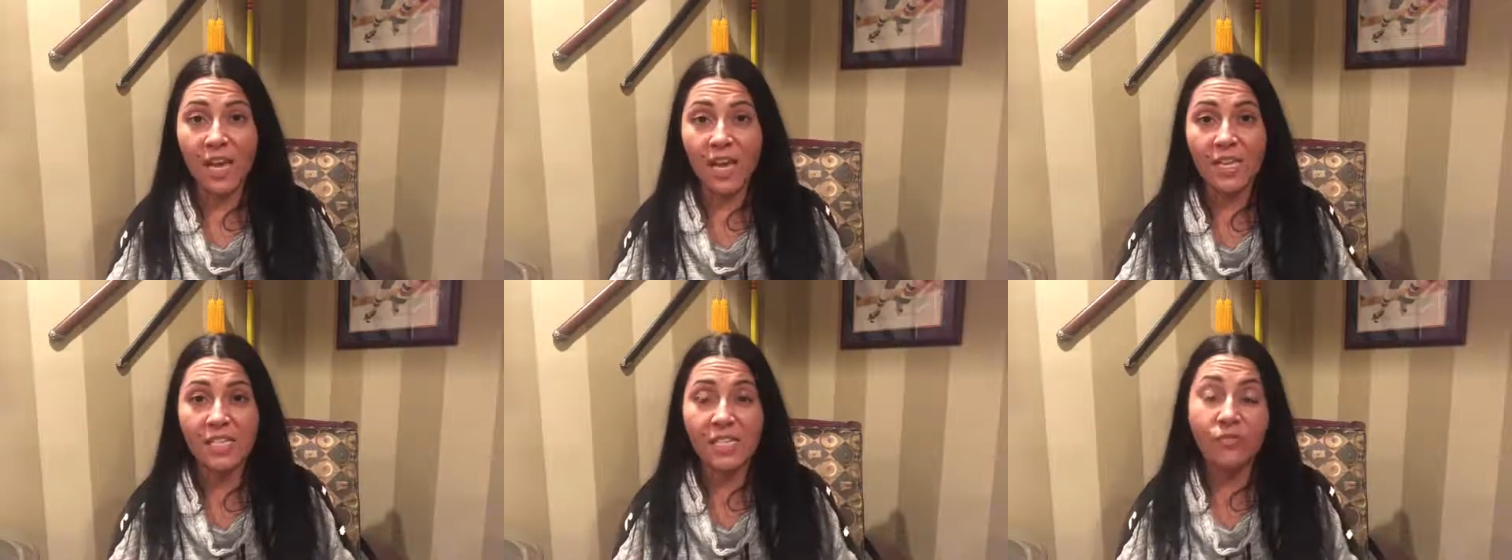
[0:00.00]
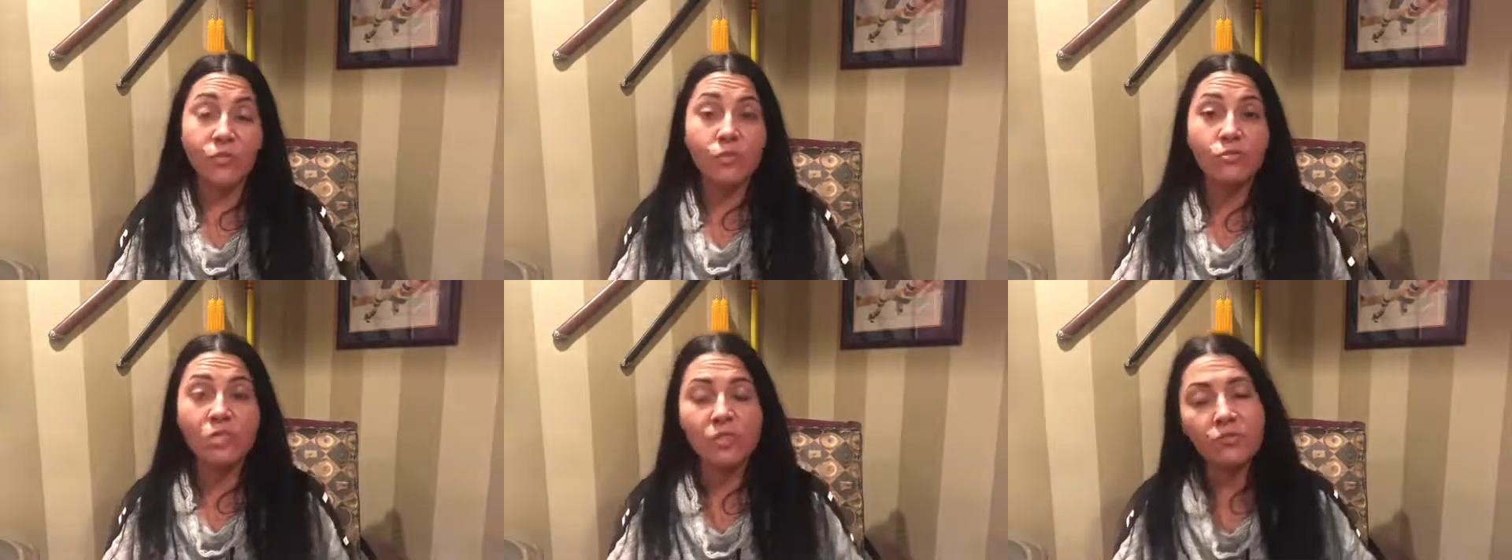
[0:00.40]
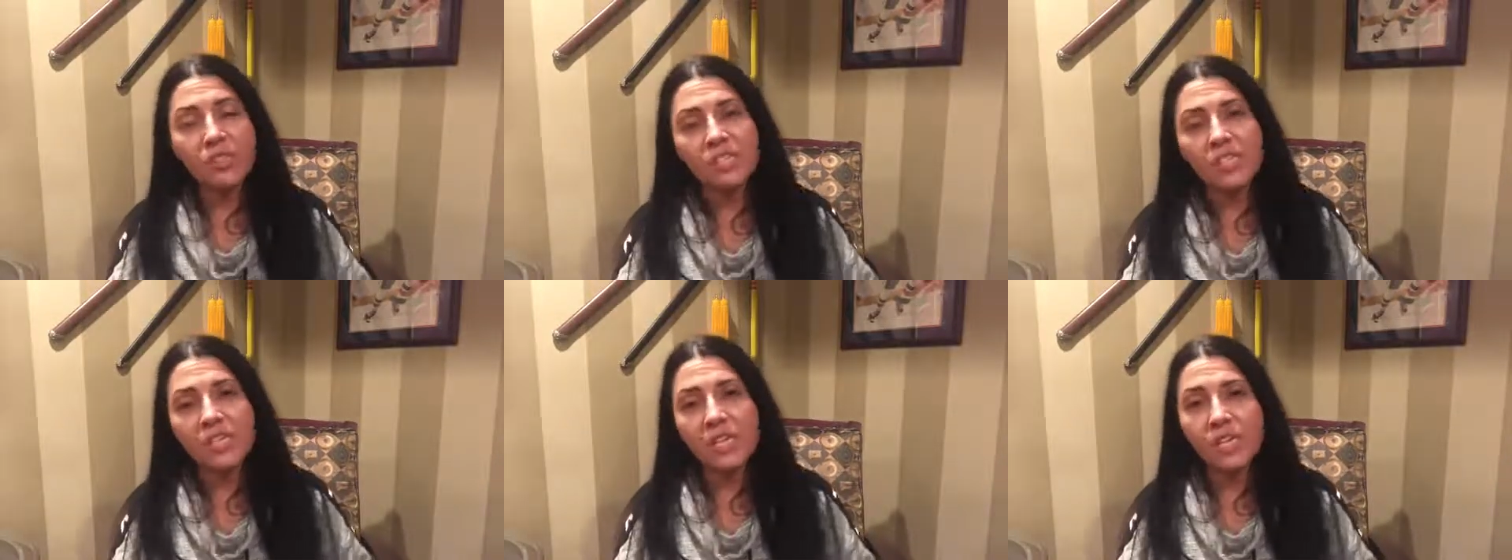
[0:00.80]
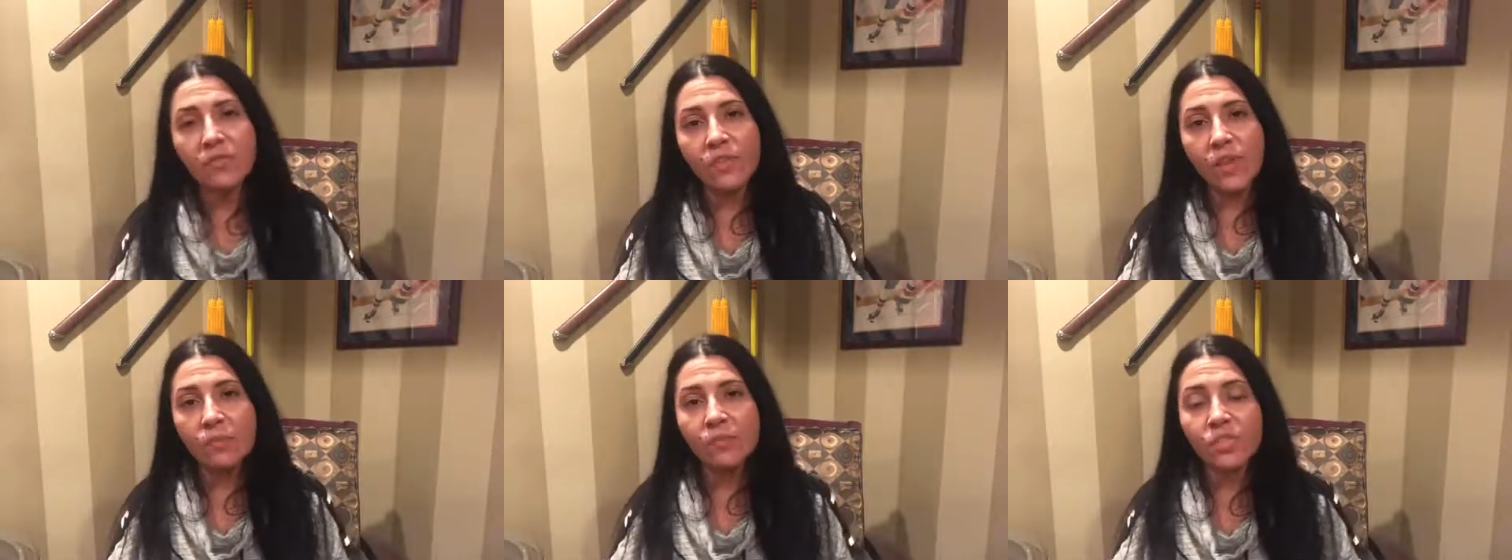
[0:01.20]
and if you did
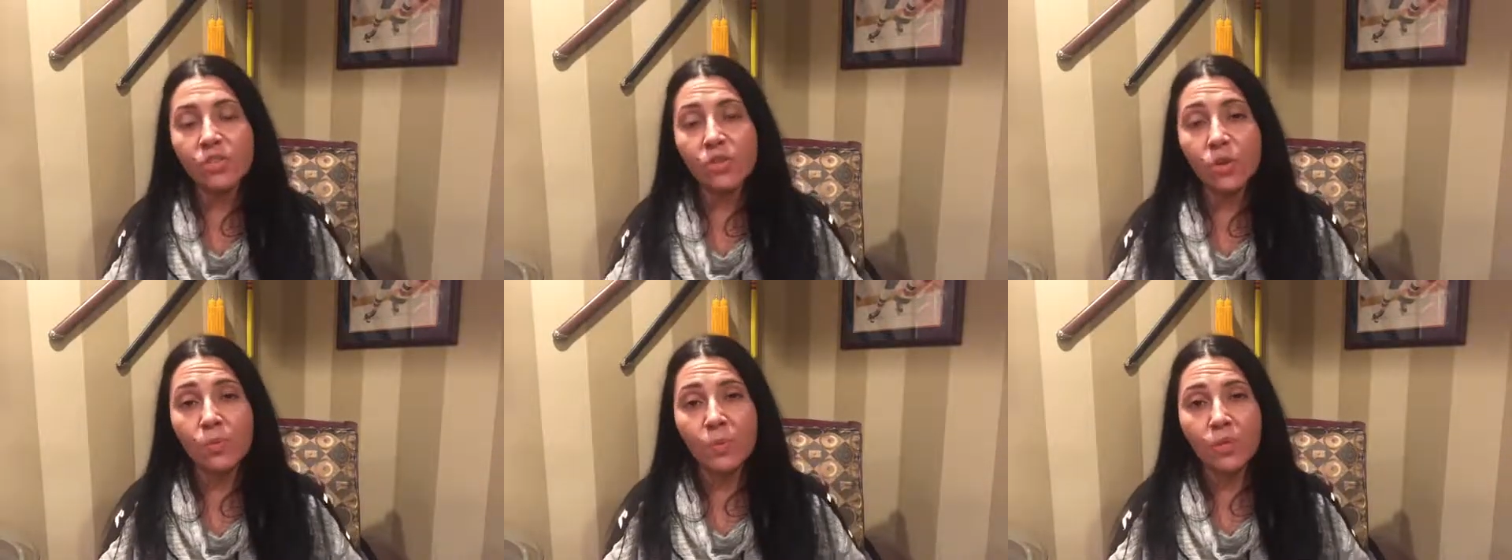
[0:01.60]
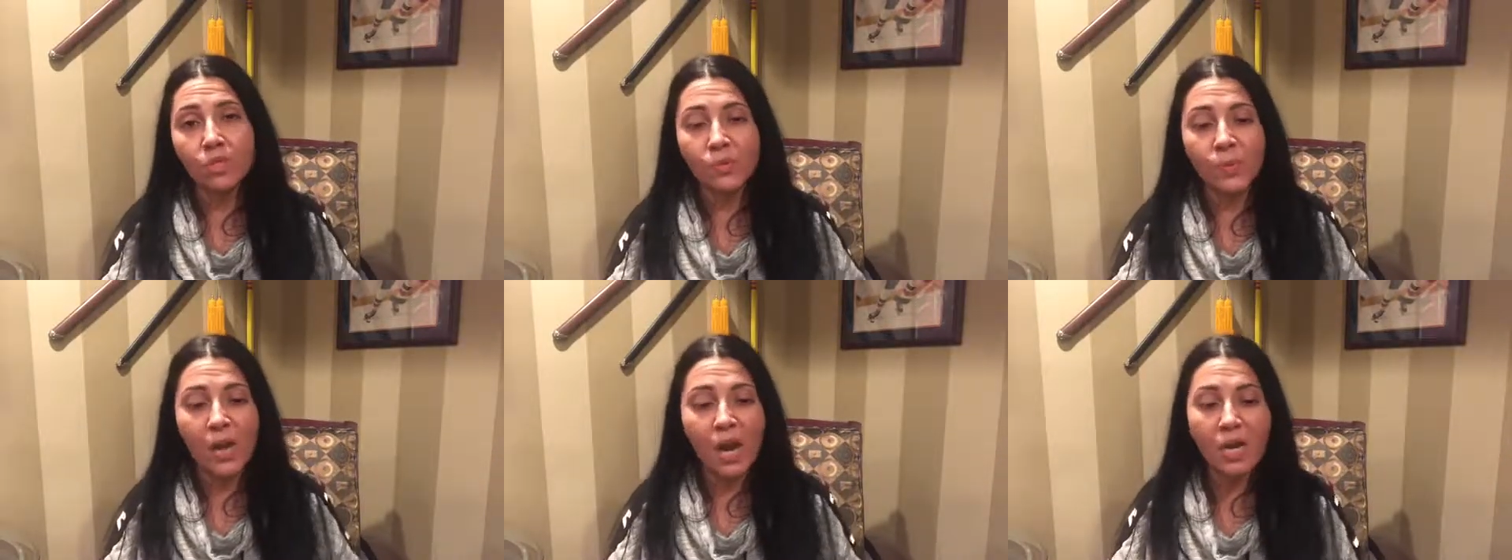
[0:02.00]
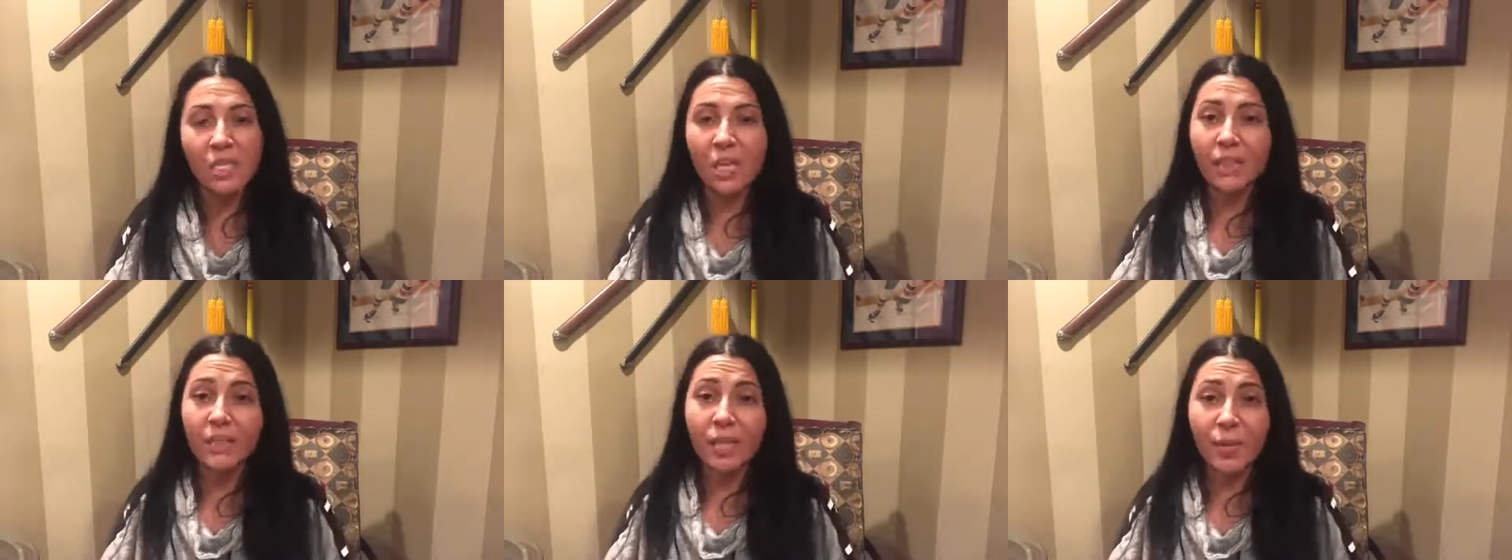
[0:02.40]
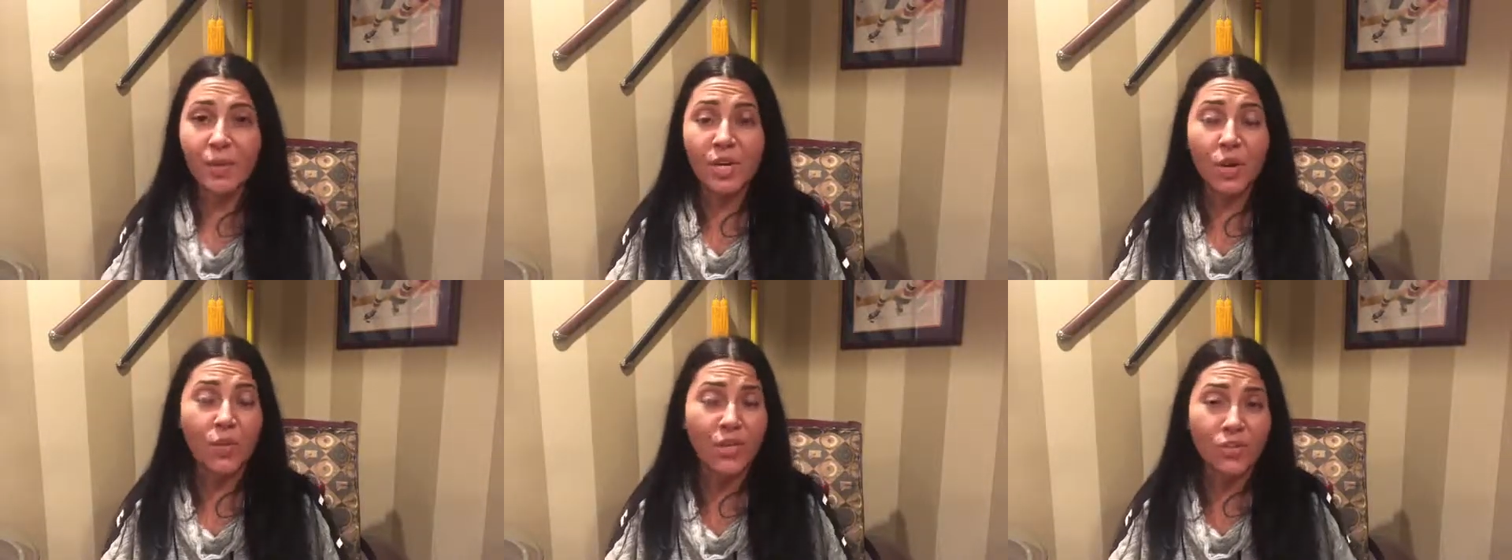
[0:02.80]
receive Ipsy or Birchbox, let me
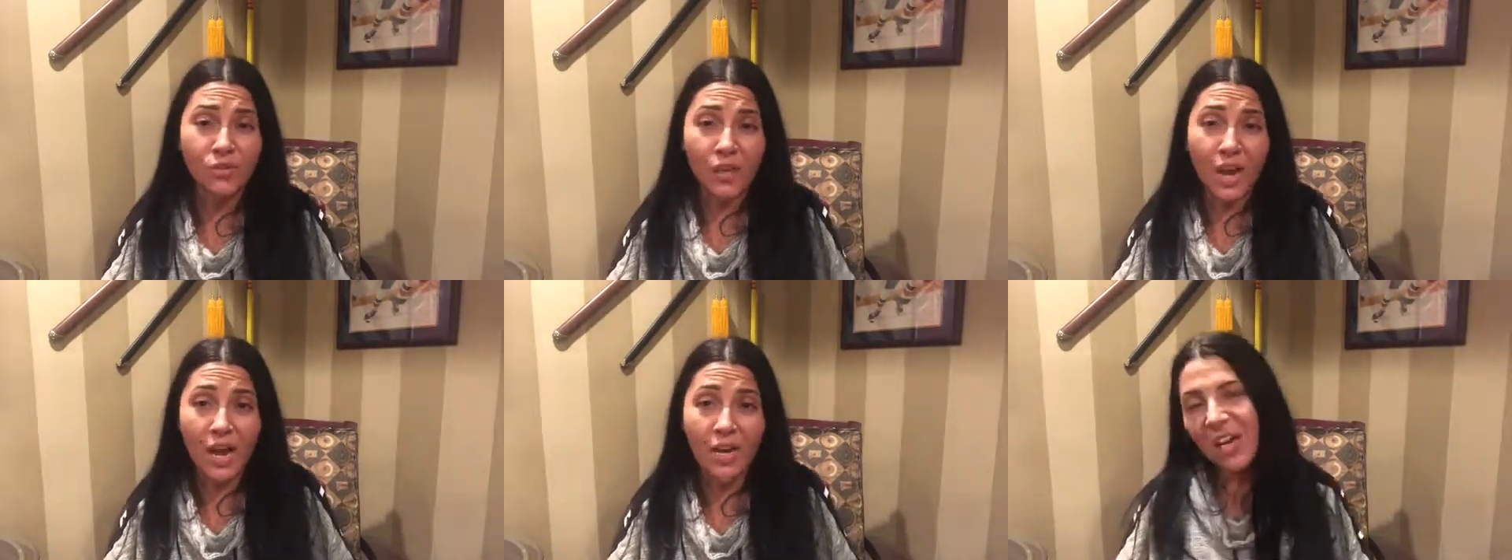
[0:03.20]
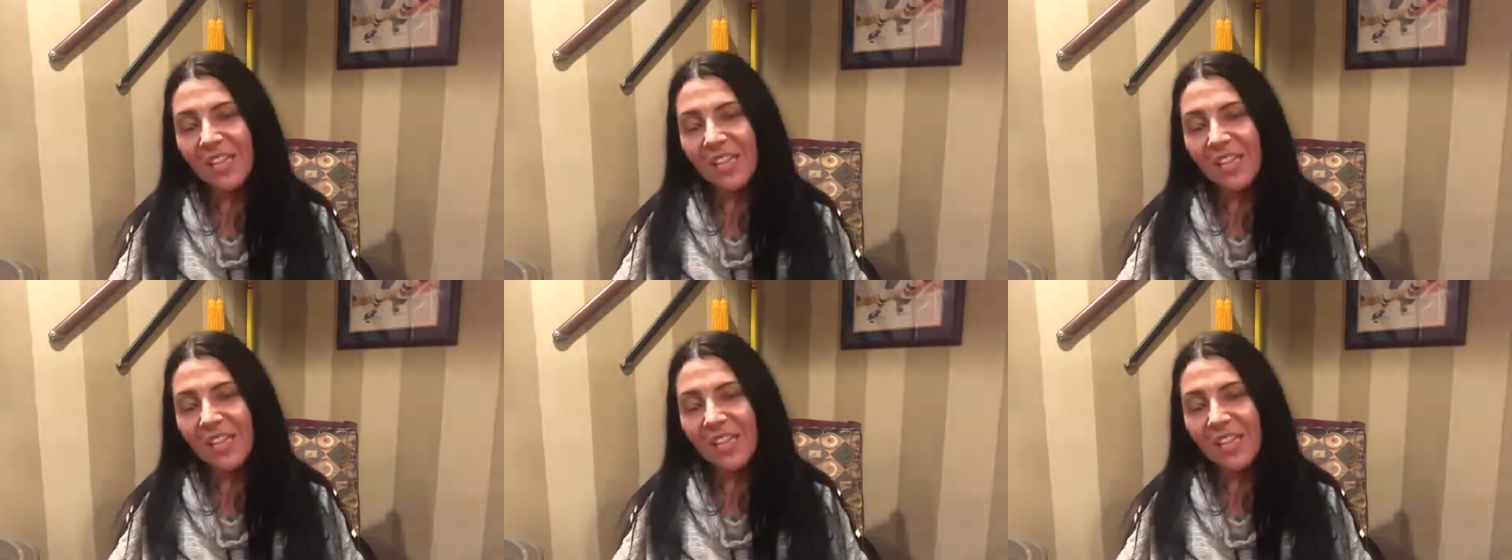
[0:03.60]
know what you got.